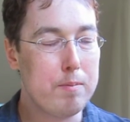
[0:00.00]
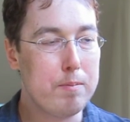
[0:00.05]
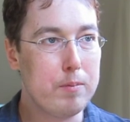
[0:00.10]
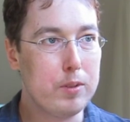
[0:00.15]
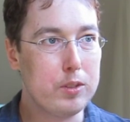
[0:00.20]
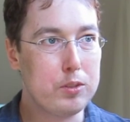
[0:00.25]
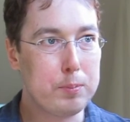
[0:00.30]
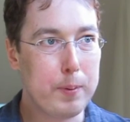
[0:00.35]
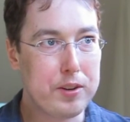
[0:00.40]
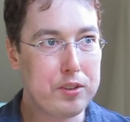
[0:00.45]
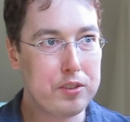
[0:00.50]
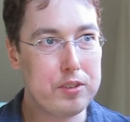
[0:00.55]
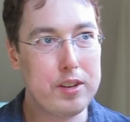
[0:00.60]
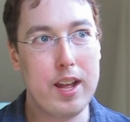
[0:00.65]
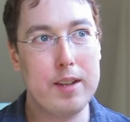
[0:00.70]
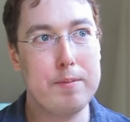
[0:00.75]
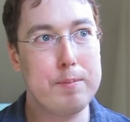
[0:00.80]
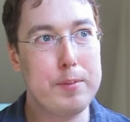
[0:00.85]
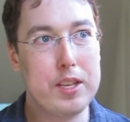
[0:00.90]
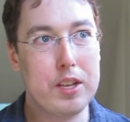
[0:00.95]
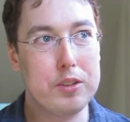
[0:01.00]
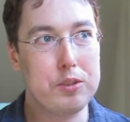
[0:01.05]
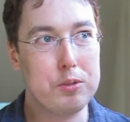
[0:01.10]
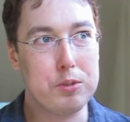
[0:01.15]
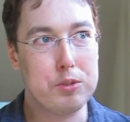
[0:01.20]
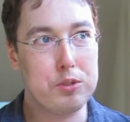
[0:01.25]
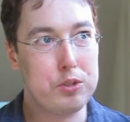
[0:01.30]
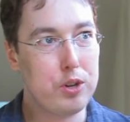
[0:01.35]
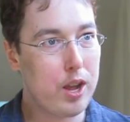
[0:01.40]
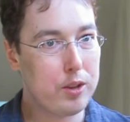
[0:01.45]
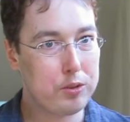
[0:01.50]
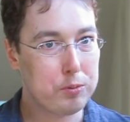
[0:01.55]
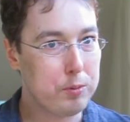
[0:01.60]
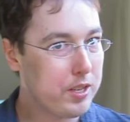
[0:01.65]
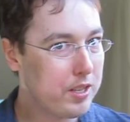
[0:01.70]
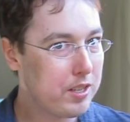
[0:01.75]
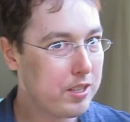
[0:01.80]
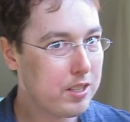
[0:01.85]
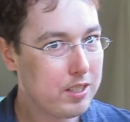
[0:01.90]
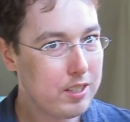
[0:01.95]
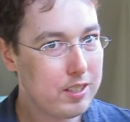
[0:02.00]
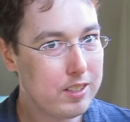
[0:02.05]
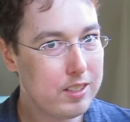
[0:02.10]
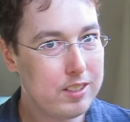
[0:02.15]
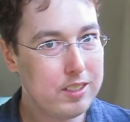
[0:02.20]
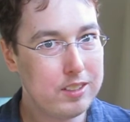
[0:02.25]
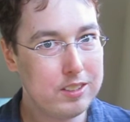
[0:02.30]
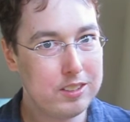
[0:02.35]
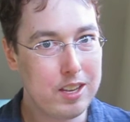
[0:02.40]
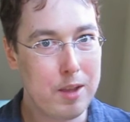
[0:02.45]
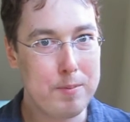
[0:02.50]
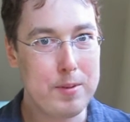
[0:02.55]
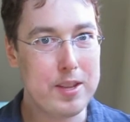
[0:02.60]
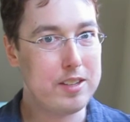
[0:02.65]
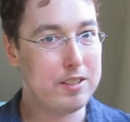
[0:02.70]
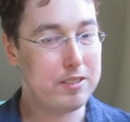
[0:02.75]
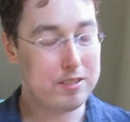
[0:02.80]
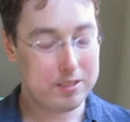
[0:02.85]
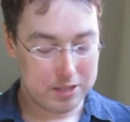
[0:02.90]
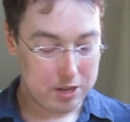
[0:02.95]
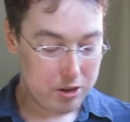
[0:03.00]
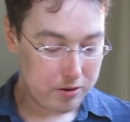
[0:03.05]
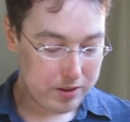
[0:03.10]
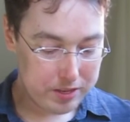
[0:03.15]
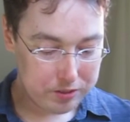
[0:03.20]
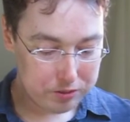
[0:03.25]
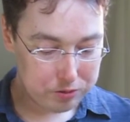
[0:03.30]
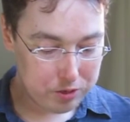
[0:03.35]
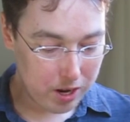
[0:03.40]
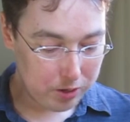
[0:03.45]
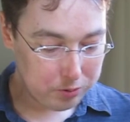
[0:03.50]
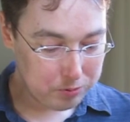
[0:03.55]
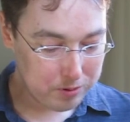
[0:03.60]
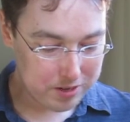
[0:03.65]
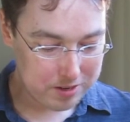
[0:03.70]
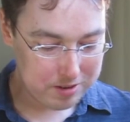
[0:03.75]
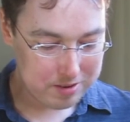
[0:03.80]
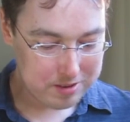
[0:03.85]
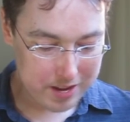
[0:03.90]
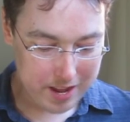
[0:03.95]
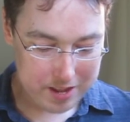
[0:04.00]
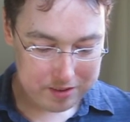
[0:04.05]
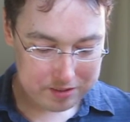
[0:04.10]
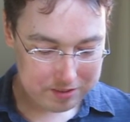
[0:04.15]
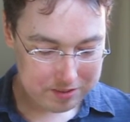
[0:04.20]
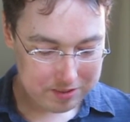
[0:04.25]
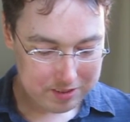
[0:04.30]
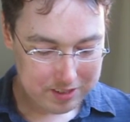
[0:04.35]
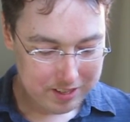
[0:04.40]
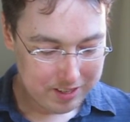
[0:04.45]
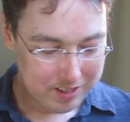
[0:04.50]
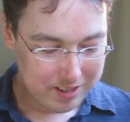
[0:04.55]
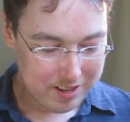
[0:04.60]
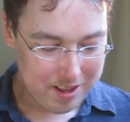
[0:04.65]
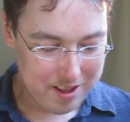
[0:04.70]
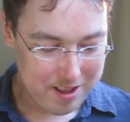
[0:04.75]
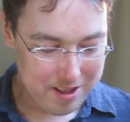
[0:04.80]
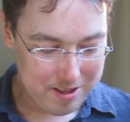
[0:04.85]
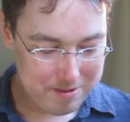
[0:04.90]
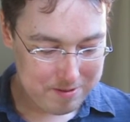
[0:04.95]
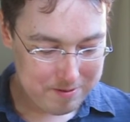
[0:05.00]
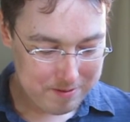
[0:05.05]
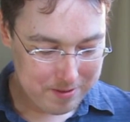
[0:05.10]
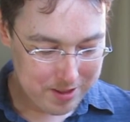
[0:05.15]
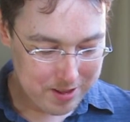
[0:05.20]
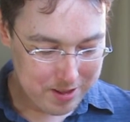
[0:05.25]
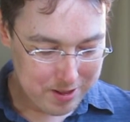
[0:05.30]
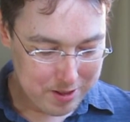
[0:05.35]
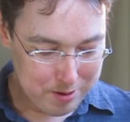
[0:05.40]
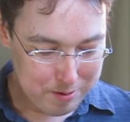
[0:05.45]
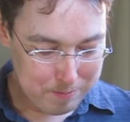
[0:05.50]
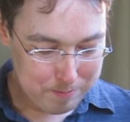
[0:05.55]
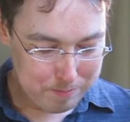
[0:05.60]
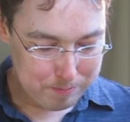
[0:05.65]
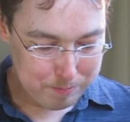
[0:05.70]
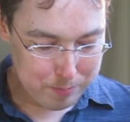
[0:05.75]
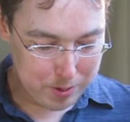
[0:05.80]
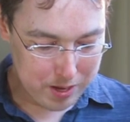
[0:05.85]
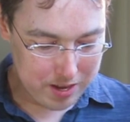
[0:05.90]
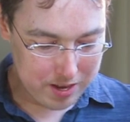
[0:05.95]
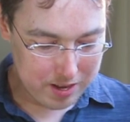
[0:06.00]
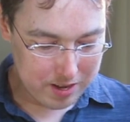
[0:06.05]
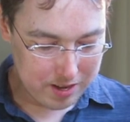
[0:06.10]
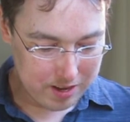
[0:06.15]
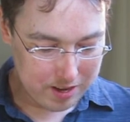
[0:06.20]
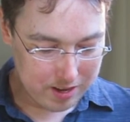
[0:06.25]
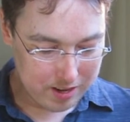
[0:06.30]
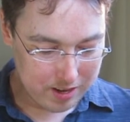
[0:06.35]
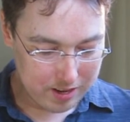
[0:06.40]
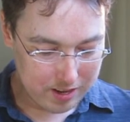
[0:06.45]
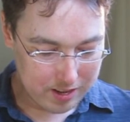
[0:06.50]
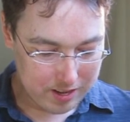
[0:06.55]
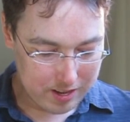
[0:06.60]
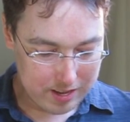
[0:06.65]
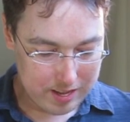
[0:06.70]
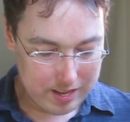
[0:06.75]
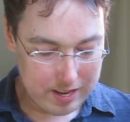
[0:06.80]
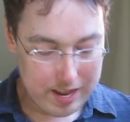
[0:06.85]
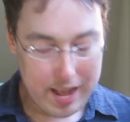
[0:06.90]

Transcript: especially not because it was Joss Whedon. I mean, you know, he is Joss Whedon, yes. But it